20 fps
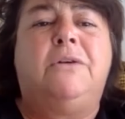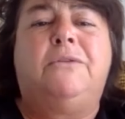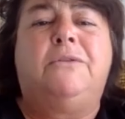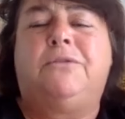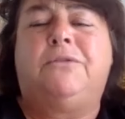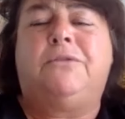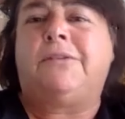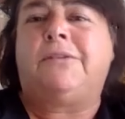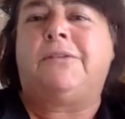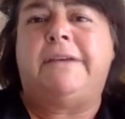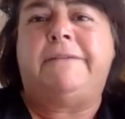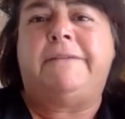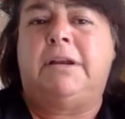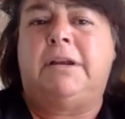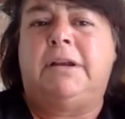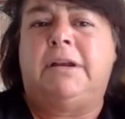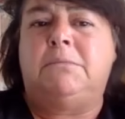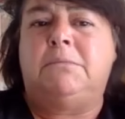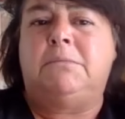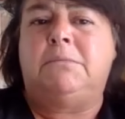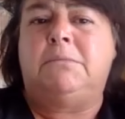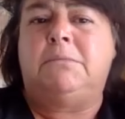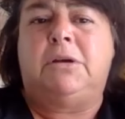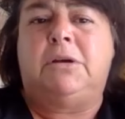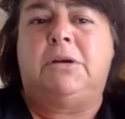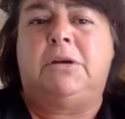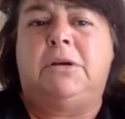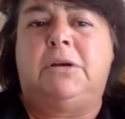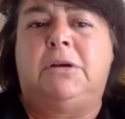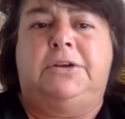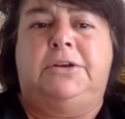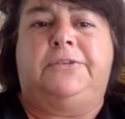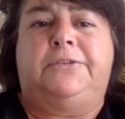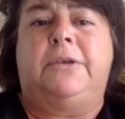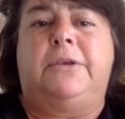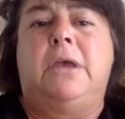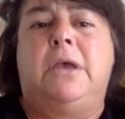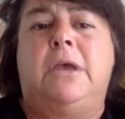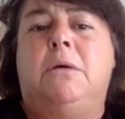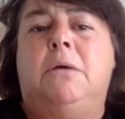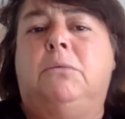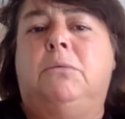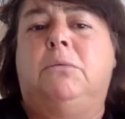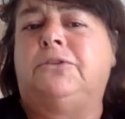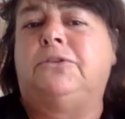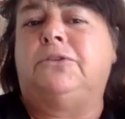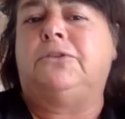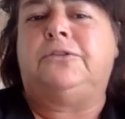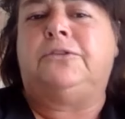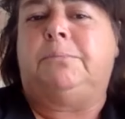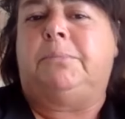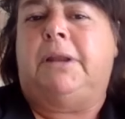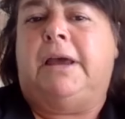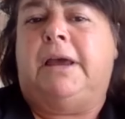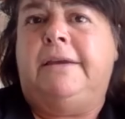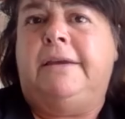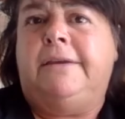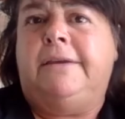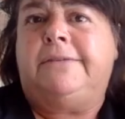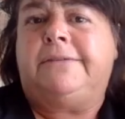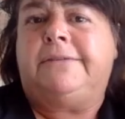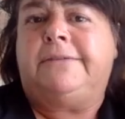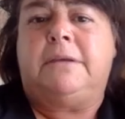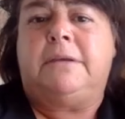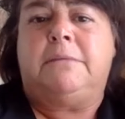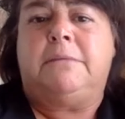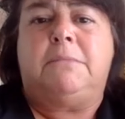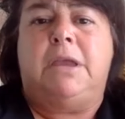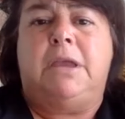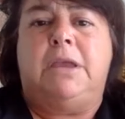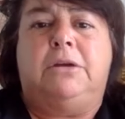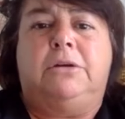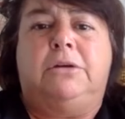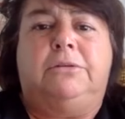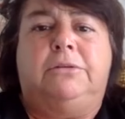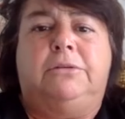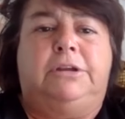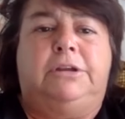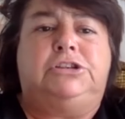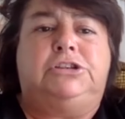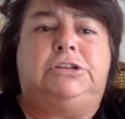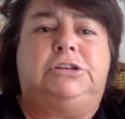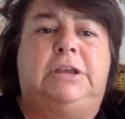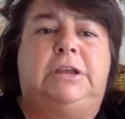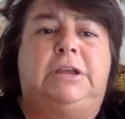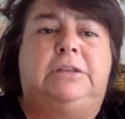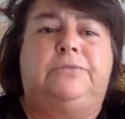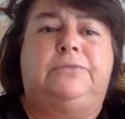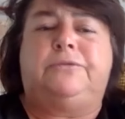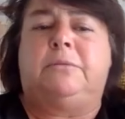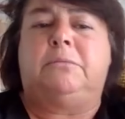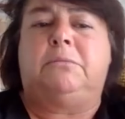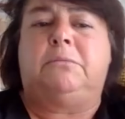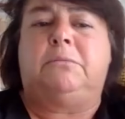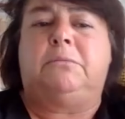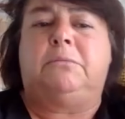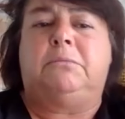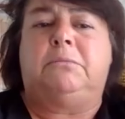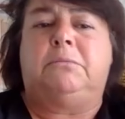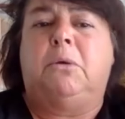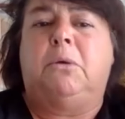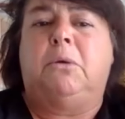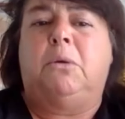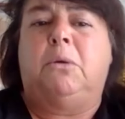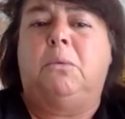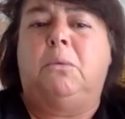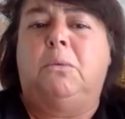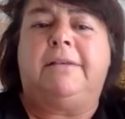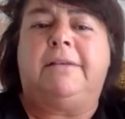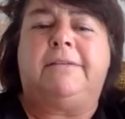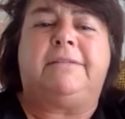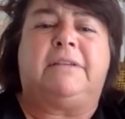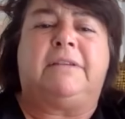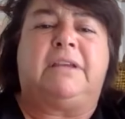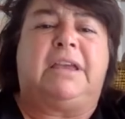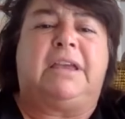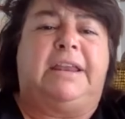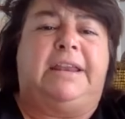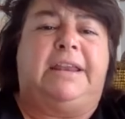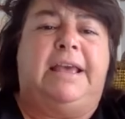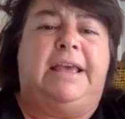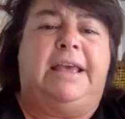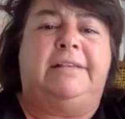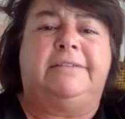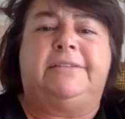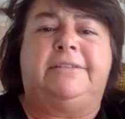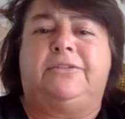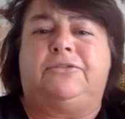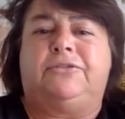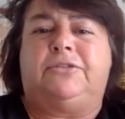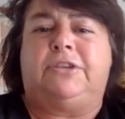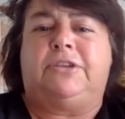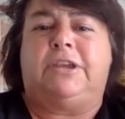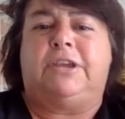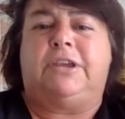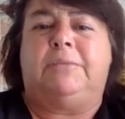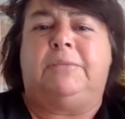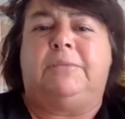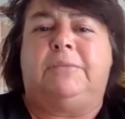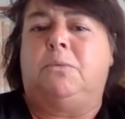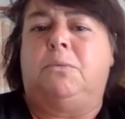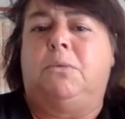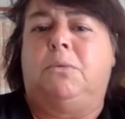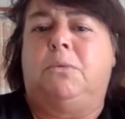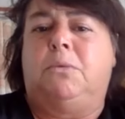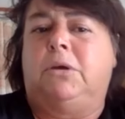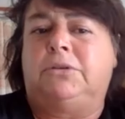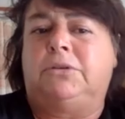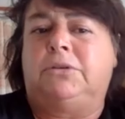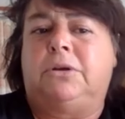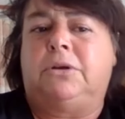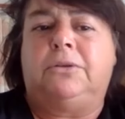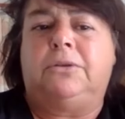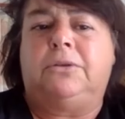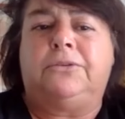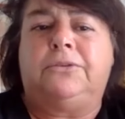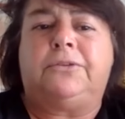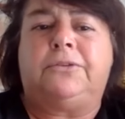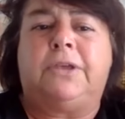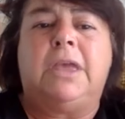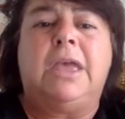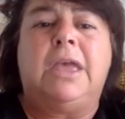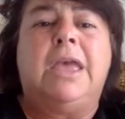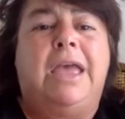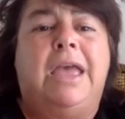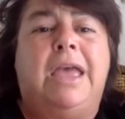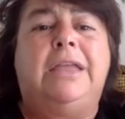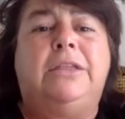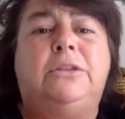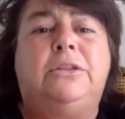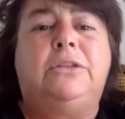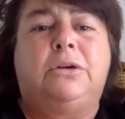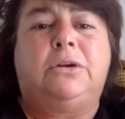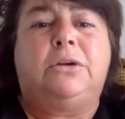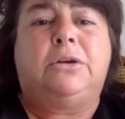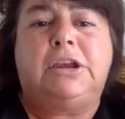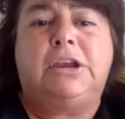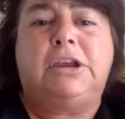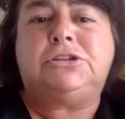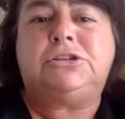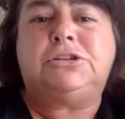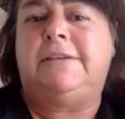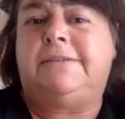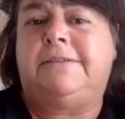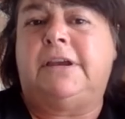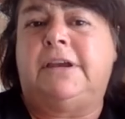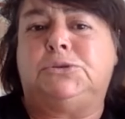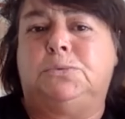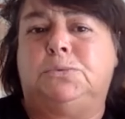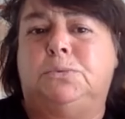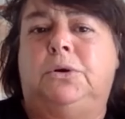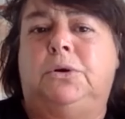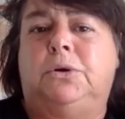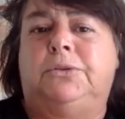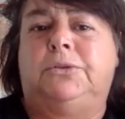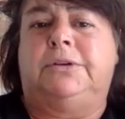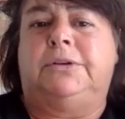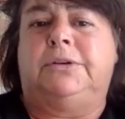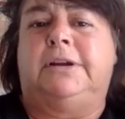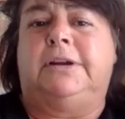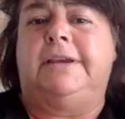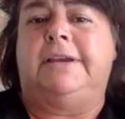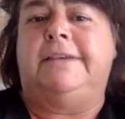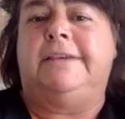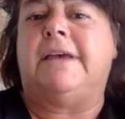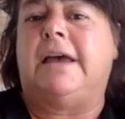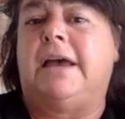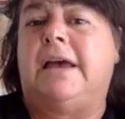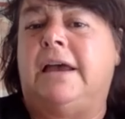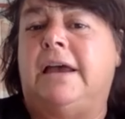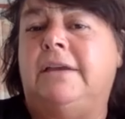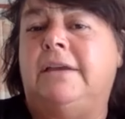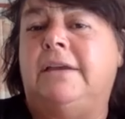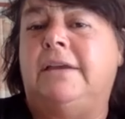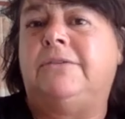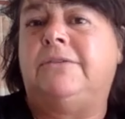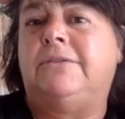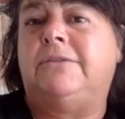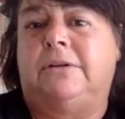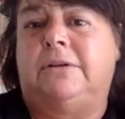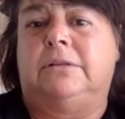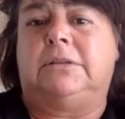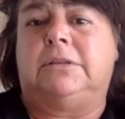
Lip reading: for several months of the years. Water supplies may originate from small wells, canals, streams, water holes, and occasionally such water is high in salt,